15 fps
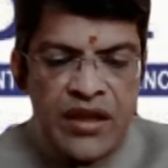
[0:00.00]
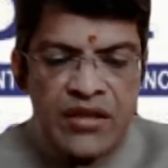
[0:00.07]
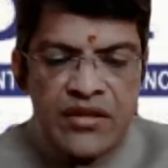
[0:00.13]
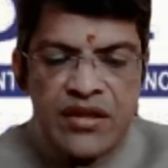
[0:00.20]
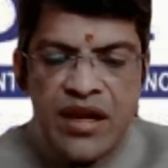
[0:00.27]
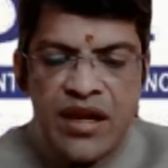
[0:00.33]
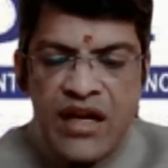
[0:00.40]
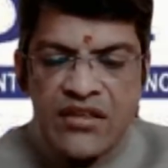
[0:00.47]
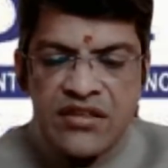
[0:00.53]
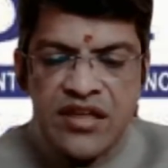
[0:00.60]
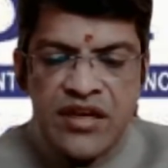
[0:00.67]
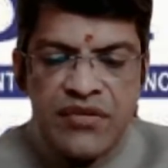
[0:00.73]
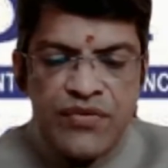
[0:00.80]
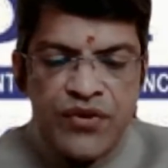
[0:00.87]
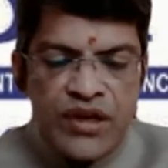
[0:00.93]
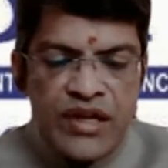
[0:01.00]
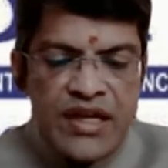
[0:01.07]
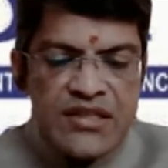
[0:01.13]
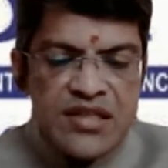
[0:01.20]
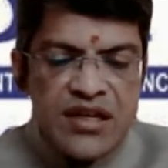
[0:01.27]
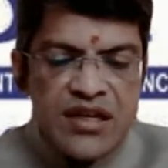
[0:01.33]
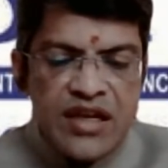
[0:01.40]
The last date for
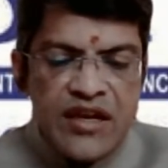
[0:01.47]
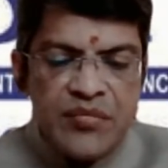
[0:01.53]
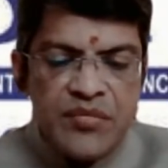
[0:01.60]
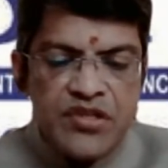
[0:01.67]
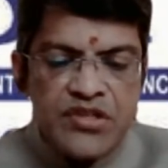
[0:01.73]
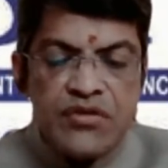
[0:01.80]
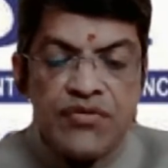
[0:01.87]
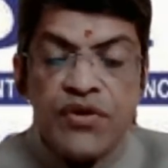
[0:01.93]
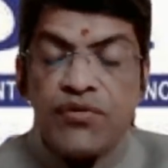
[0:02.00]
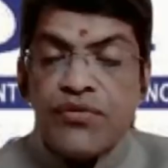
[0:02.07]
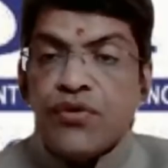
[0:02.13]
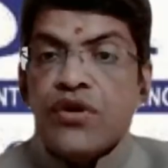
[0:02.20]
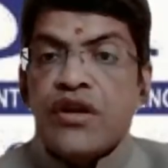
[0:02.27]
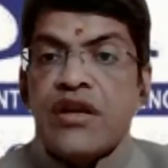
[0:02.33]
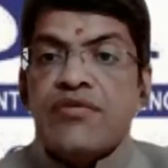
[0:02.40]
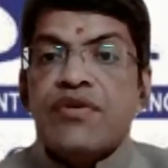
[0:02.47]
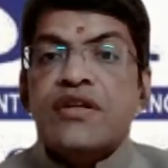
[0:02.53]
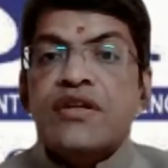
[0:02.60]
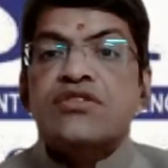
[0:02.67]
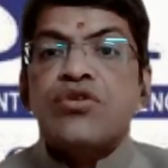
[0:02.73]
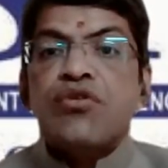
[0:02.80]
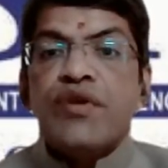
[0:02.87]
cancelling the admission for full
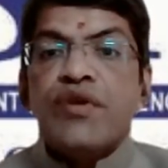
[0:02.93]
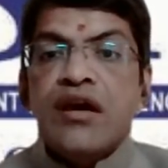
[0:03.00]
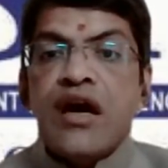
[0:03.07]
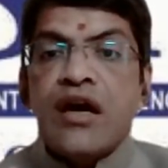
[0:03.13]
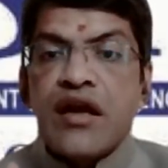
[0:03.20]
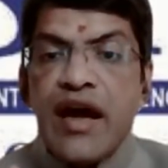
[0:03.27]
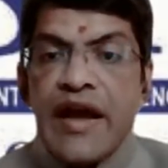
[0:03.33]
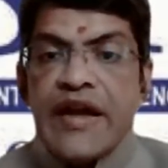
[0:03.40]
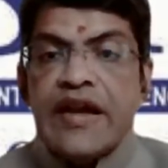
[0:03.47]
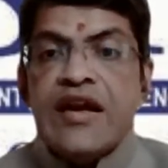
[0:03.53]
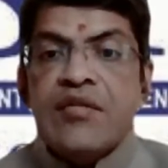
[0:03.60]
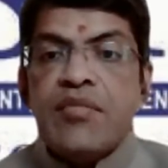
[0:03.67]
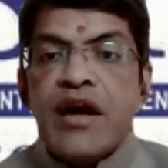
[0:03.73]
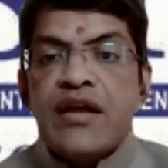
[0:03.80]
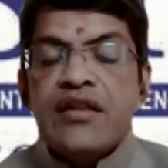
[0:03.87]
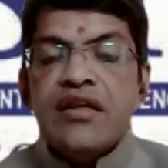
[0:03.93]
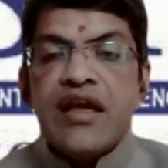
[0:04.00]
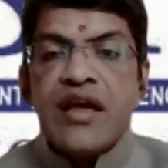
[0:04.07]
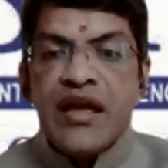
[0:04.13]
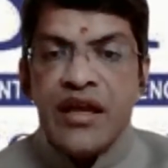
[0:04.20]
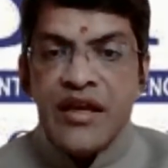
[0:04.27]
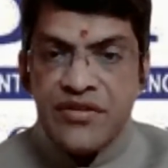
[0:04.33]
refund. So we are guided by the
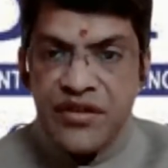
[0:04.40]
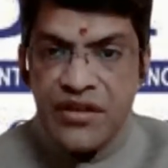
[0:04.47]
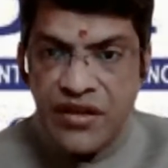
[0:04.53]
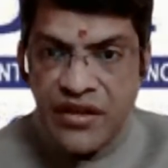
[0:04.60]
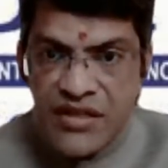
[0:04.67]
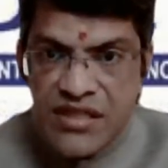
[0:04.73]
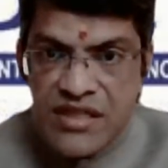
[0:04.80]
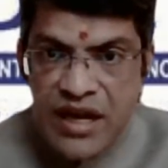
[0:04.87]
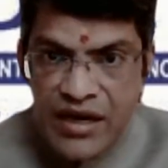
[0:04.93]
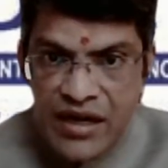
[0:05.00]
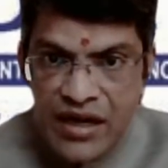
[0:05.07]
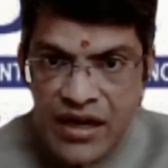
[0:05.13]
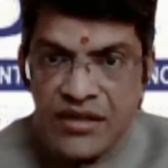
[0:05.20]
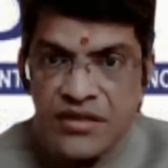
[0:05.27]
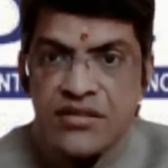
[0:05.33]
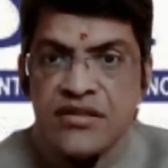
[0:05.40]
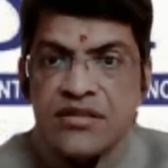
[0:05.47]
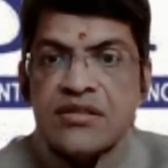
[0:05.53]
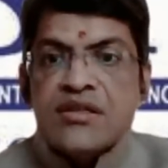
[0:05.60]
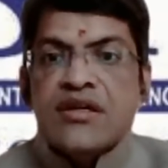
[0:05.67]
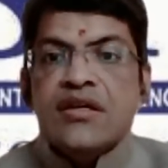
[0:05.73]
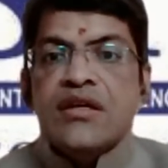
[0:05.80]
AICT's guidelines
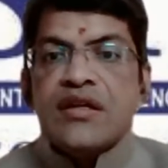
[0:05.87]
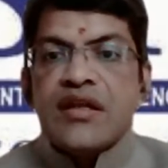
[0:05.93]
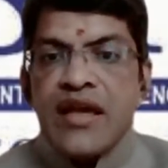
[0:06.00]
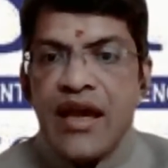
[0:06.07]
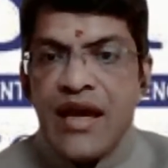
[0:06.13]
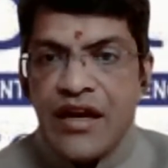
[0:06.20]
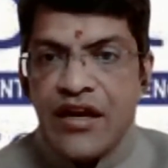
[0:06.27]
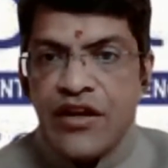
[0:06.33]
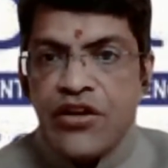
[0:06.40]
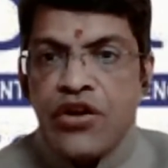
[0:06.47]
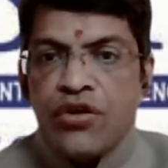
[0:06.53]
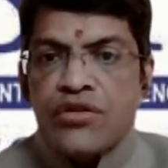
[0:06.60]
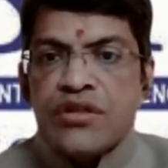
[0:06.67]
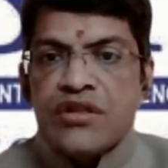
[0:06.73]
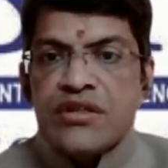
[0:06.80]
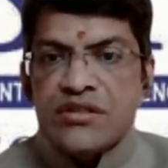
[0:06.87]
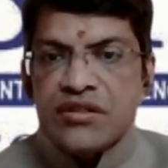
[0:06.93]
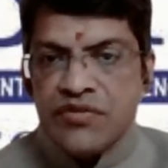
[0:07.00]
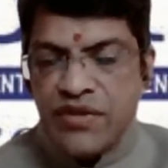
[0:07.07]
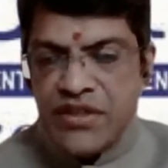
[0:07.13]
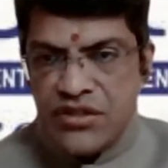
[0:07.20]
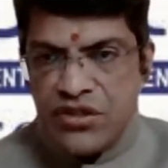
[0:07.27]
calendar on this,
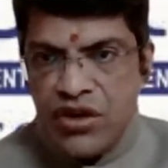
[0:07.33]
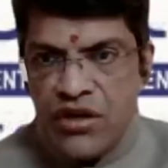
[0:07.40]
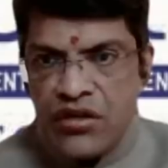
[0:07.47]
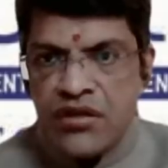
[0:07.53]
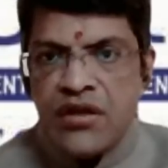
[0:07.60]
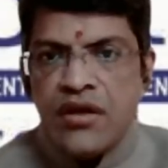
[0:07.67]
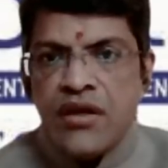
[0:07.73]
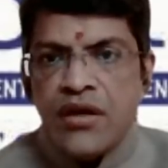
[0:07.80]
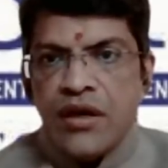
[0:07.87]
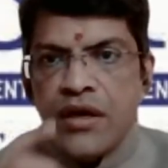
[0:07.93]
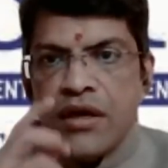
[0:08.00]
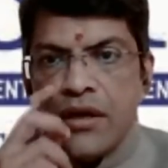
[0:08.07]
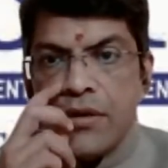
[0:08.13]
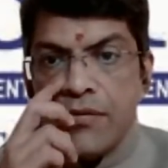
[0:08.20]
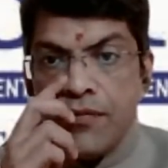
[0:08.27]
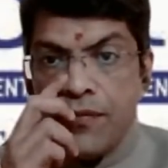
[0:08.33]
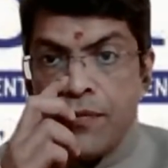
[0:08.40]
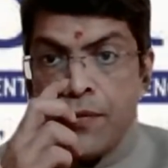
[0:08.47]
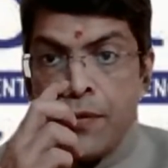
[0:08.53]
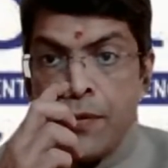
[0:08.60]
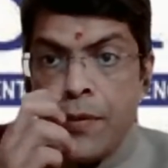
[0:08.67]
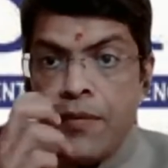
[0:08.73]
which got
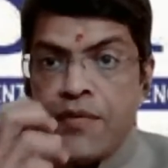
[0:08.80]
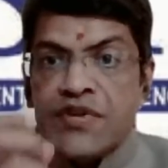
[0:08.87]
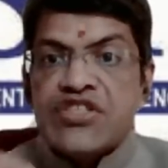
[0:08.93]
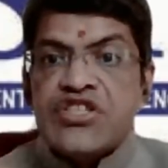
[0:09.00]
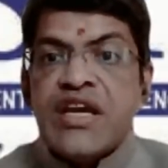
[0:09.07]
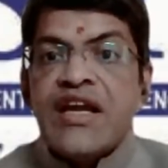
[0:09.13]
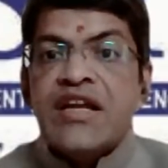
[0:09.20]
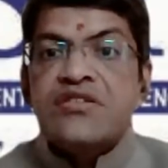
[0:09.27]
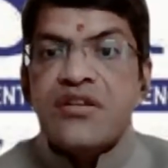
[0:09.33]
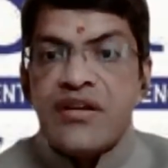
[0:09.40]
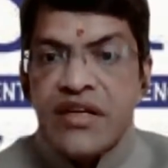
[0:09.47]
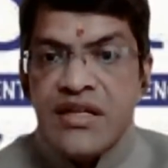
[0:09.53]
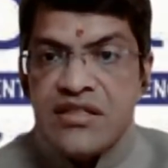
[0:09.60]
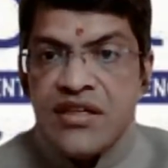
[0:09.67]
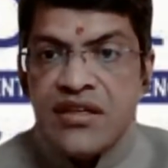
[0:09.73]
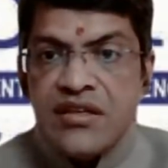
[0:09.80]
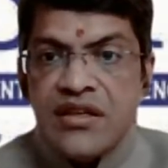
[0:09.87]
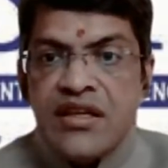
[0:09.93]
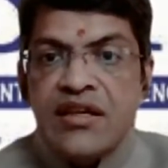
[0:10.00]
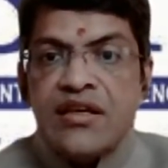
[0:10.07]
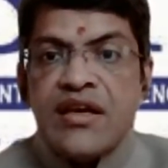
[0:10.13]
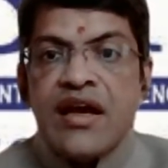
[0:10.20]
changed
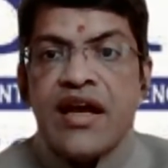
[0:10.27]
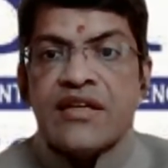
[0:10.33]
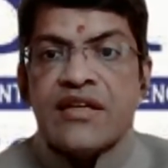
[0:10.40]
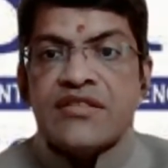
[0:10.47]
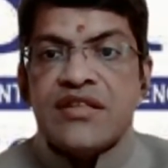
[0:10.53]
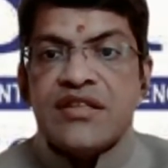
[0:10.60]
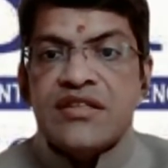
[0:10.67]
recently as